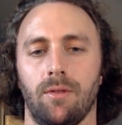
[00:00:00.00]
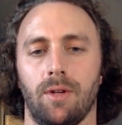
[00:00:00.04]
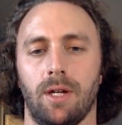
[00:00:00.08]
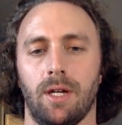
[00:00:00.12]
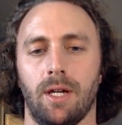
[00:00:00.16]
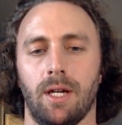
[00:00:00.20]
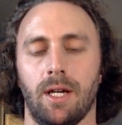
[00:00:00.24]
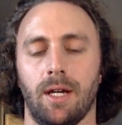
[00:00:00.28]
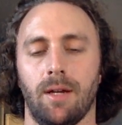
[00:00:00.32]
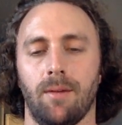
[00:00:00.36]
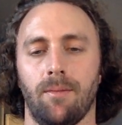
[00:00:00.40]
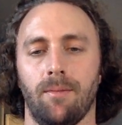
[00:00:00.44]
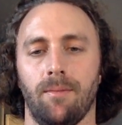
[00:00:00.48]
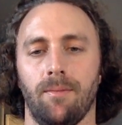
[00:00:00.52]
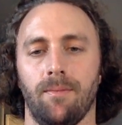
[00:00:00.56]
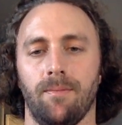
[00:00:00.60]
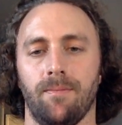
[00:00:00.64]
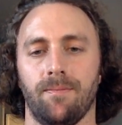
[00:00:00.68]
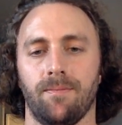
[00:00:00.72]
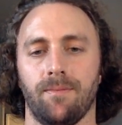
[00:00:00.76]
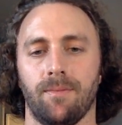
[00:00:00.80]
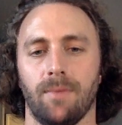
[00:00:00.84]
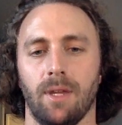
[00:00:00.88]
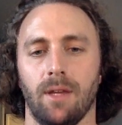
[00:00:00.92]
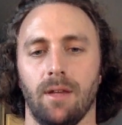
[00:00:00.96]
Um,
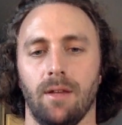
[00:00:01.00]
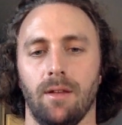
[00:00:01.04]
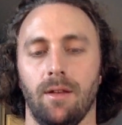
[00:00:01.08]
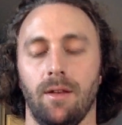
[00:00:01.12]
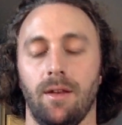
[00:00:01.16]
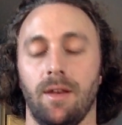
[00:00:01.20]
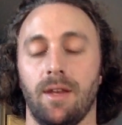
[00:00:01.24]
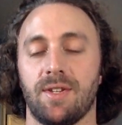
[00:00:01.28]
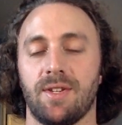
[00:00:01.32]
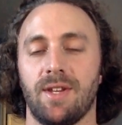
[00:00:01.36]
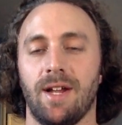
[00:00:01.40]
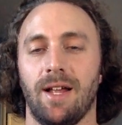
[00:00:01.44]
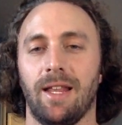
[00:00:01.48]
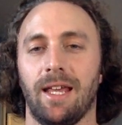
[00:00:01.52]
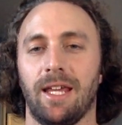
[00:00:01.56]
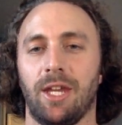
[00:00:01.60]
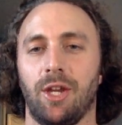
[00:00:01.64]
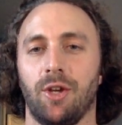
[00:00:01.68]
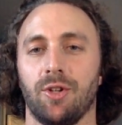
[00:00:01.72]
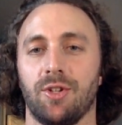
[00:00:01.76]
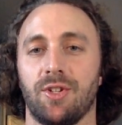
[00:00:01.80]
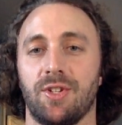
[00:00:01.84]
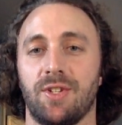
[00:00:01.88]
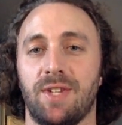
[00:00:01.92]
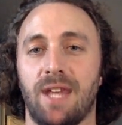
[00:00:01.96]
it's not like
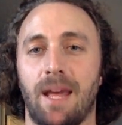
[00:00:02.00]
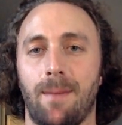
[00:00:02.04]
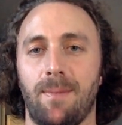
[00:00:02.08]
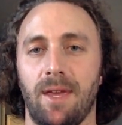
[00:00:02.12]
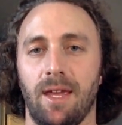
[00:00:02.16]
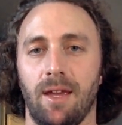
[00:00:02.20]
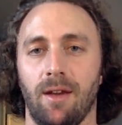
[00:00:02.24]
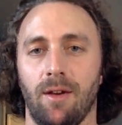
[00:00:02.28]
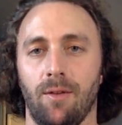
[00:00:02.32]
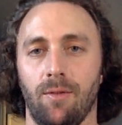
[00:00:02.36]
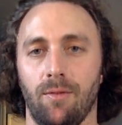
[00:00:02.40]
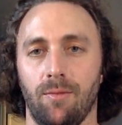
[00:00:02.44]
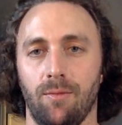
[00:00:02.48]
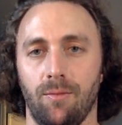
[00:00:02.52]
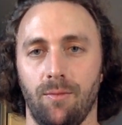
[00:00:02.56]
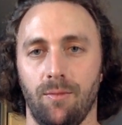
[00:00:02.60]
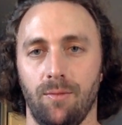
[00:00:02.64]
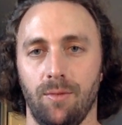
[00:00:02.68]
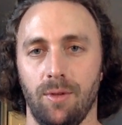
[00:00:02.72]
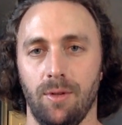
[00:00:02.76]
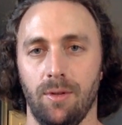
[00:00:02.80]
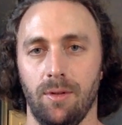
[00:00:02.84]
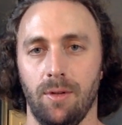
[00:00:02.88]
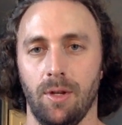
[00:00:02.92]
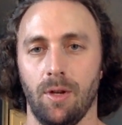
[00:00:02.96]
you're stepping,
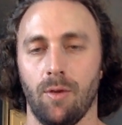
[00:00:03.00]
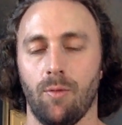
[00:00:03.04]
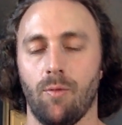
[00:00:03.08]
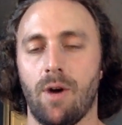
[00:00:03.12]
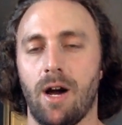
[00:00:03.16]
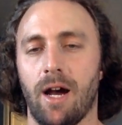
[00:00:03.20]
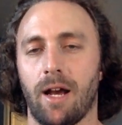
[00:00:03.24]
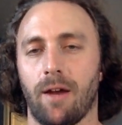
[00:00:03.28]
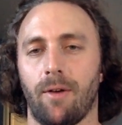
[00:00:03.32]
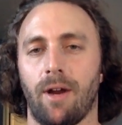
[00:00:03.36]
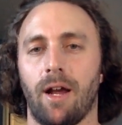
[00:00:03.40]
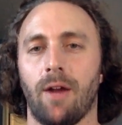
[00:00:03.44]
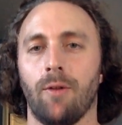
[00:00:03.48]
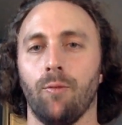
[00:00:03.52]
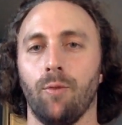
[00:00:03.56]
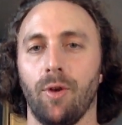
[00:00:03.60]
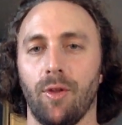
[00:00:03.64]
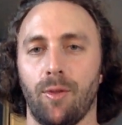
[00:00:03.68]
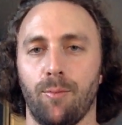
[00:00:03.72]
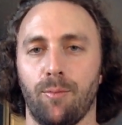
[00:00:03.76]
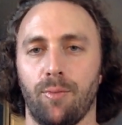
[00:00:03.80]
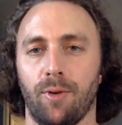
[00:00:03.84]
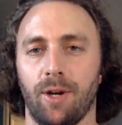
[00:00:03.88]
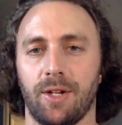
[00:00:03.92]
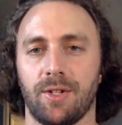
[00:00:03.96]
you know, walk around
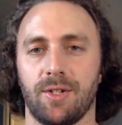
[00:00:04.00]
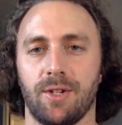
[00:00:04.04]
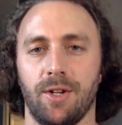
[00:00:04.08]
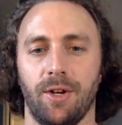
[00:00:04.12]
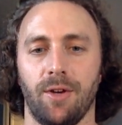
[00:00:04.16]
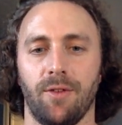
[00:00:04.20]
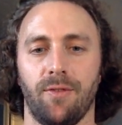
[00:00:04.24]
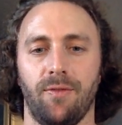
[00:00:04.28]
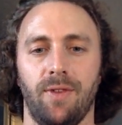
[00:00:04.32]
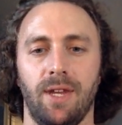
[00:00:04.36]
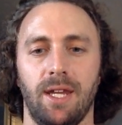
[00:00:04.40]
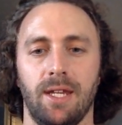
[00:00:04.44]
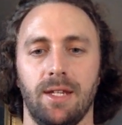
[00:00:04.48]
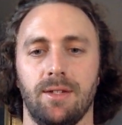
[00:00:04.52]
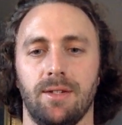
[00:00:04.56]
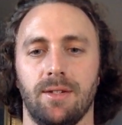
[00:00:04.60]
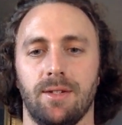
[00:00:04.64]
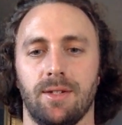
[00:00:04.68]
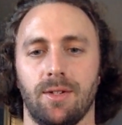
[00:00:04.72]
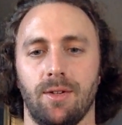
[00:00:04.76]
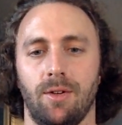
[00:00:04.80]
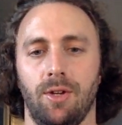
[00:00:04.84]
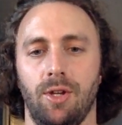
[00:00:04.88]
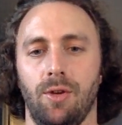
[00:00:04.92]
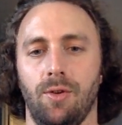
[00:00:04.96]
with bricks on your feet.
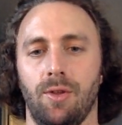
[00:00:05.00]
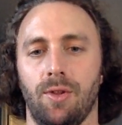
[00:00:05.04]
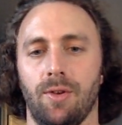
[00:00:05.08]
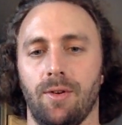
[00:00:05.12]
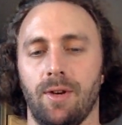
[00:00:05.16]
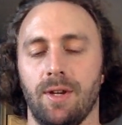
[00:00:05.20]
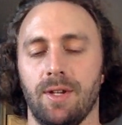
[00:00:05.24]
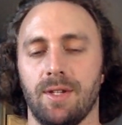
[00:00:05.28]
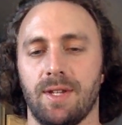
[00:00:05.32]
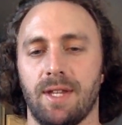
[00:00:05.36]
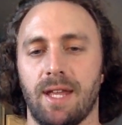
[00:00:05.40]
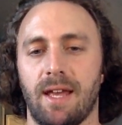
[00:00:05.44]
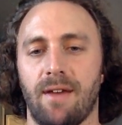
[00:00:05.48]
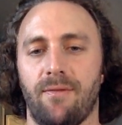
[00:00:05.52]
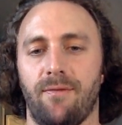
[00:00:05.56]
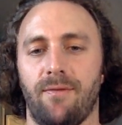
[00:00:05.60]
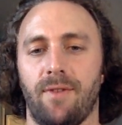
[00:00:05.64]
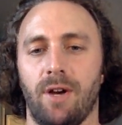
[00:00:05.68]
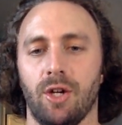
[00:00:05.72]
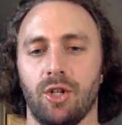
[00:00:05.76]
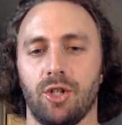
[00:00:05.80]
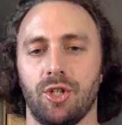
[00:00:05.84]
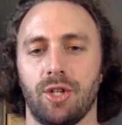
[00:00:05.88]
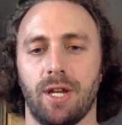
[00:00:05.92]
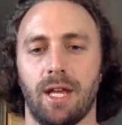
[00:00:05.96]
So you, there is that
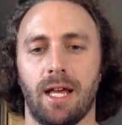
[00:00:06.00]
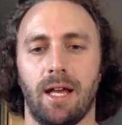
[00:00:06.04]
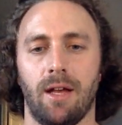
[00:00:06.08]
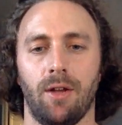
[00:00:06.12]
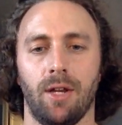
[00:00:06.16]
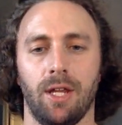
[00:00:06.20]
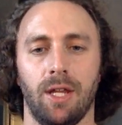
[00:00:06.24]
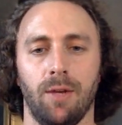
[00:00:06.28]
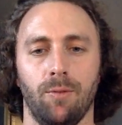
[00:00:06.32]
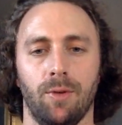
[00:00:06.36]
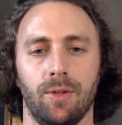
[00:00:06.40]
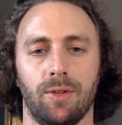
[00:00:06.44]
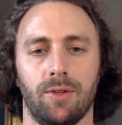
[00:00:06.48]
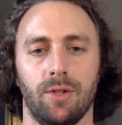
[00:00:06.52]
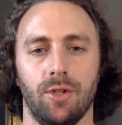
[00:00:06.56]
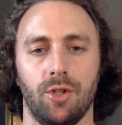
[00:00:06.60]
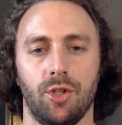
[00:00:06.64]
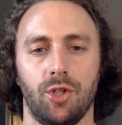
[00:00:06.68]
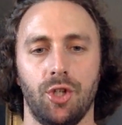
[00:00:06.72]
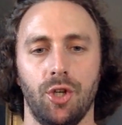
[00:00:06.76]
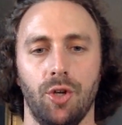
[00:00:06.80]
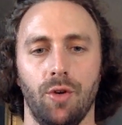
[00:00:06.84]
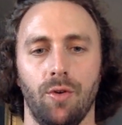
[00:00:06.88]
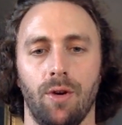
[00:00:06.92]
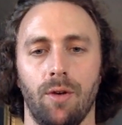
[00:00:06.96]
functionality with the
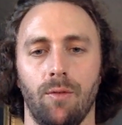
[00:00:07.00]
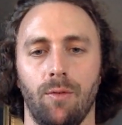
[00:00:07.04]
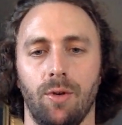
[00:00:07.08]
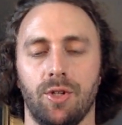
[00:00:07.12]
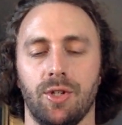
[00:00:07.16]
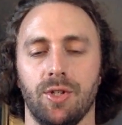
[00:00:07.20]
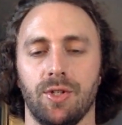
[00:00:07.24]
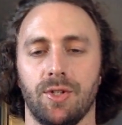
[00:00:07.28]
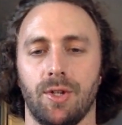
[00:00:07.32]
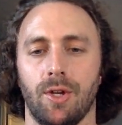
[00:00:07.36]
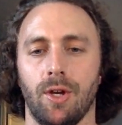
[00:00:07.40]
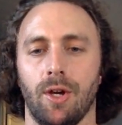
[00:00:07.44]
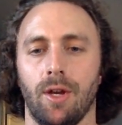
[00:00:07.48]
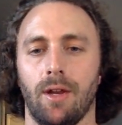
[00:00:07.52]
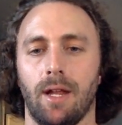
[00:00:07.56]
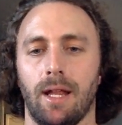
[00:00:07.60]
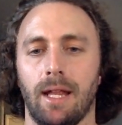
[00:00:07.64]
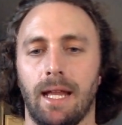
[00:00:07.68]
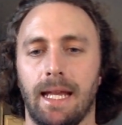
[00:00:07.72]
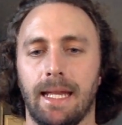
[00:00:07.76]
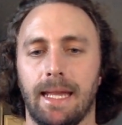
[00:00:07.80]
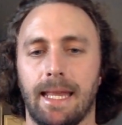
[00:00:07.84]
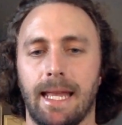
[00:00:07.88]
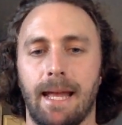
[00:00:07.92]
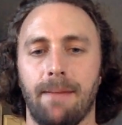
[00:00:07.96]
shoe, which is good. I
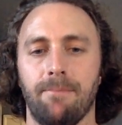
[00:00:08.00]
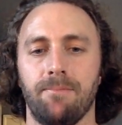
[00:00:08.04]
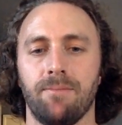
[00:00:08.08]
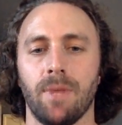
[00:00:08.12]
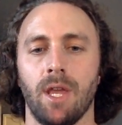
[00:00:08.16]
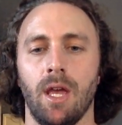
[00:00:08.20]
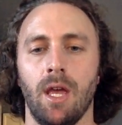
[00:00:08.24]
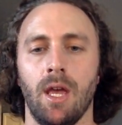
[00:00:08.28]
like that.